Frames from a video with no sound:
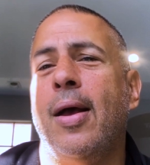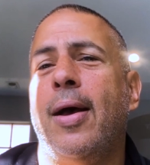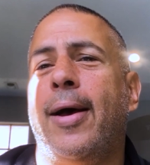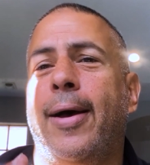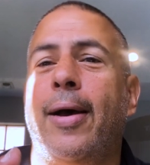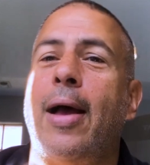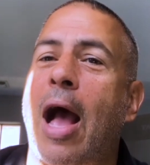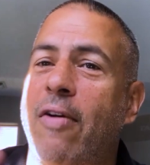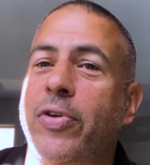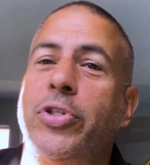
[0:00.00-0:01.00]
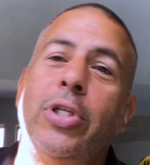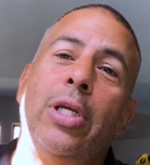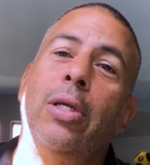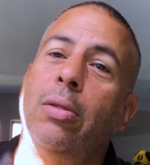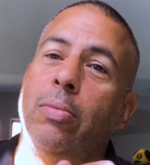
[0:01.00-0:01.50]

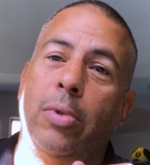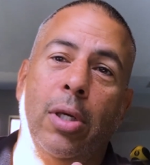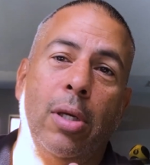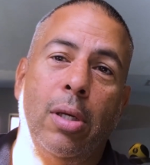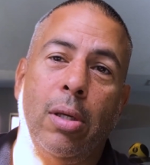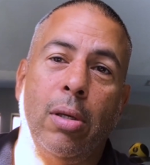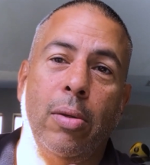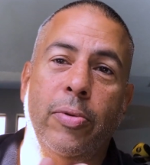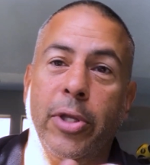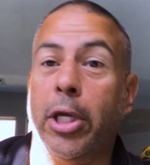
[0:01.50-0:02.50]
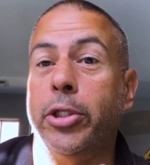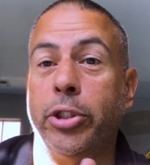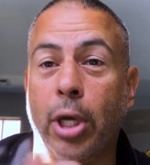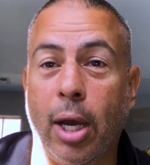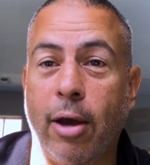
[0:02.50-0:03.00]
Obviously,
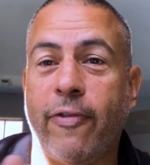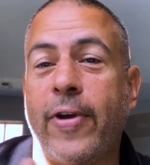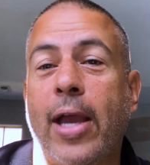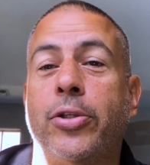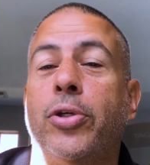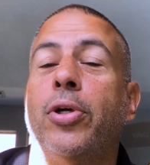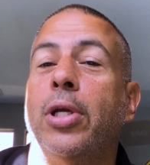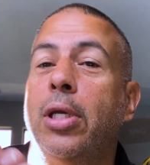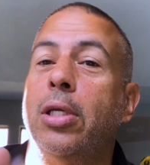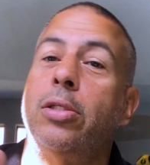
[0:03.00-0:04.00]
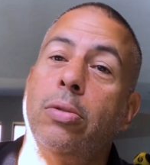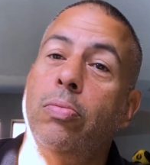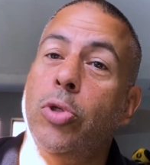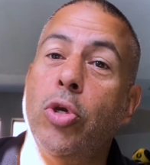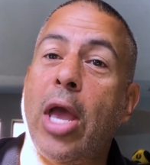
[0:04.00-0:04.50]
the factor is
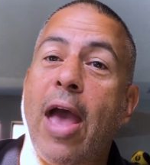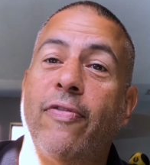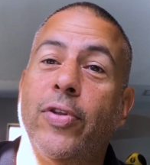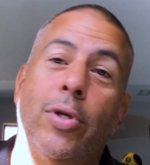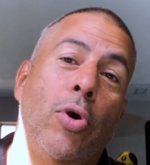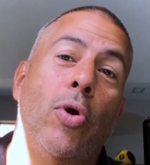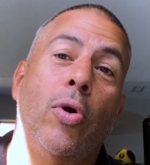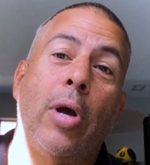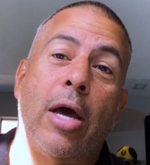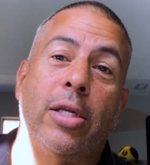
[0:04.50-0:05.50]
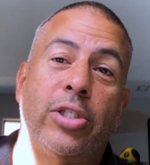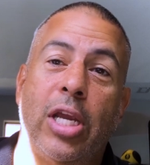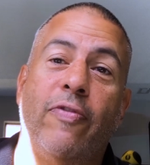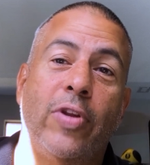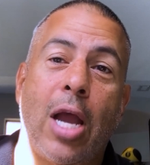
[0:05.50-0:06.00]
you have to know how to
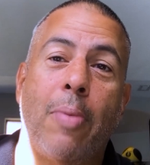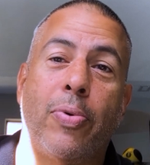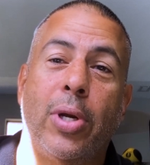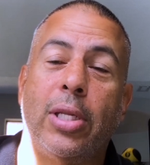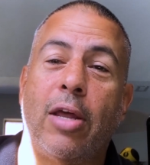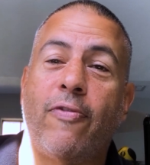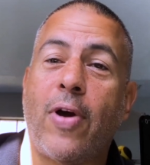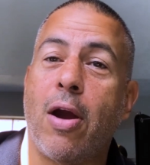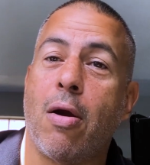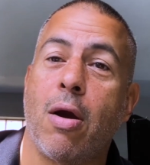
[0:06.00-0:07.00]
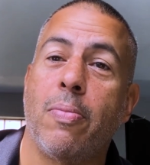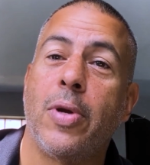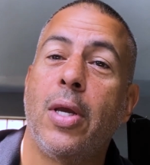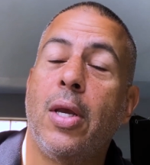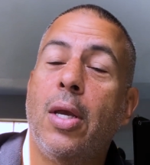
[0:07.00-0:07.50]
safely operate that
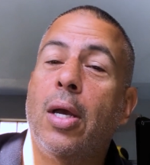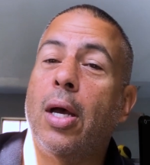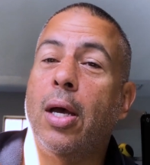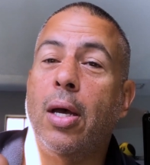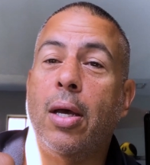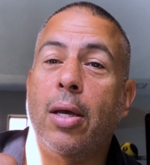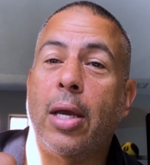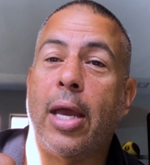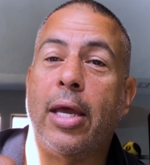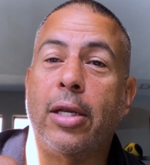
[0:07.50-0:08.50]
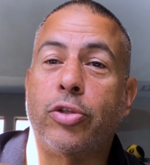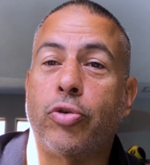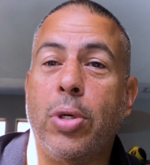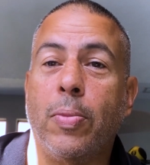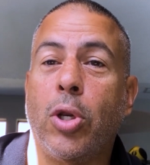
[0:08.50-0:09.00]
firearm at
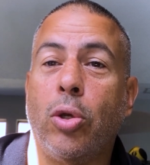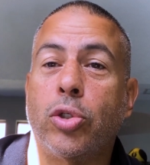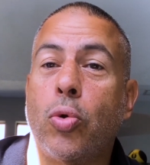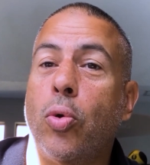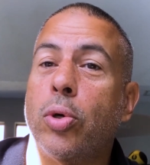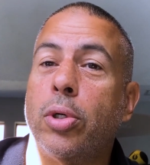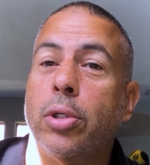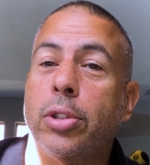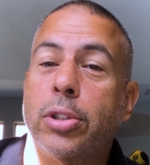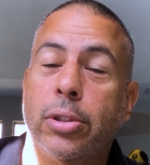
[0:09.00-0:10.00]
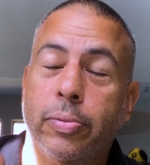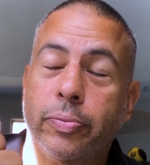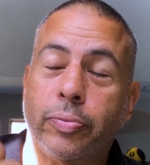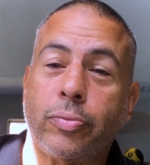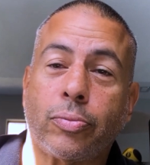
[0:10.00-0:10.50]
extreme close quarters,
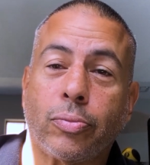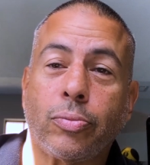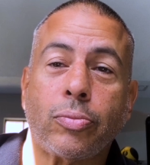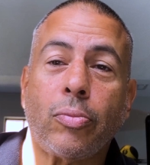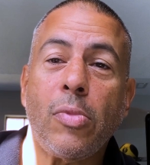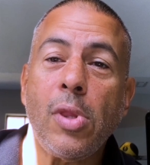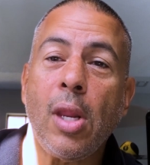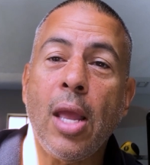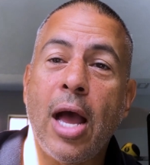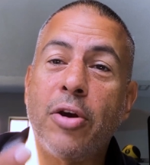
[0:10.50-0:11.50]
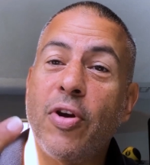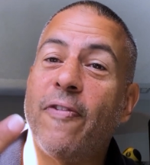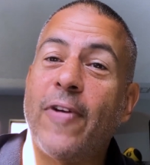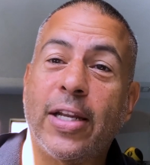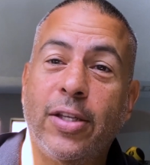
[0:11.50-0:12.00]
how to
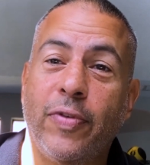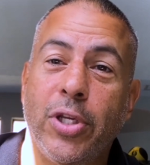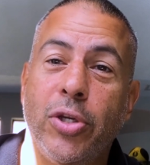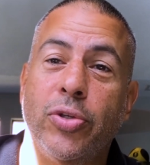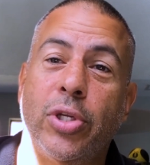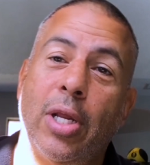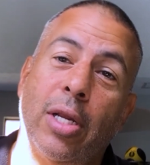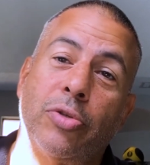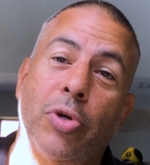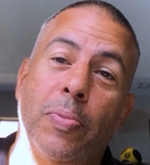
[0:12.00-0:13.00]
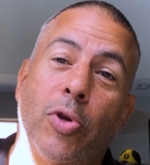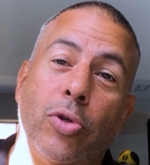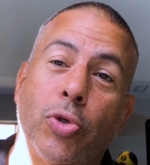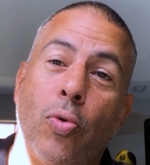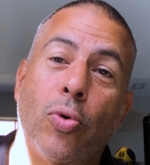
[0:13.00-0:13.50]
effectively use it at extreme
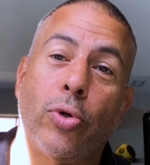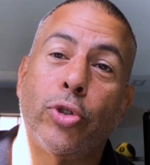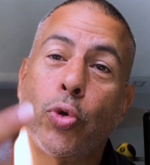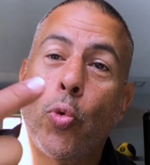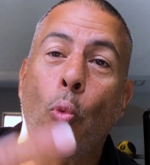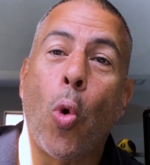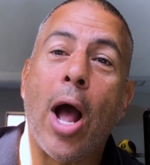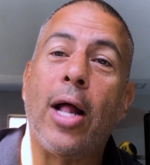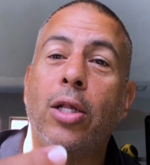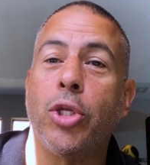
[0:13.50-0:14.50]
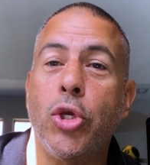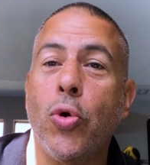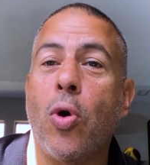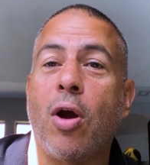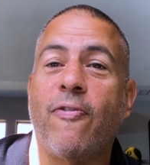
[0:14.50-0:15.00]
close quarters while
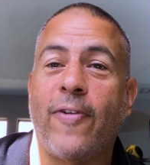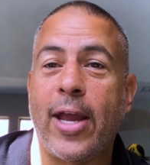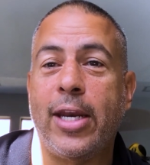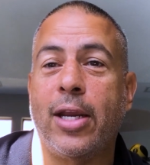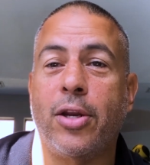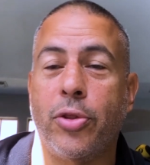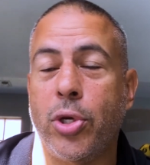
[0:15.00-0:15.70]
you are fighting another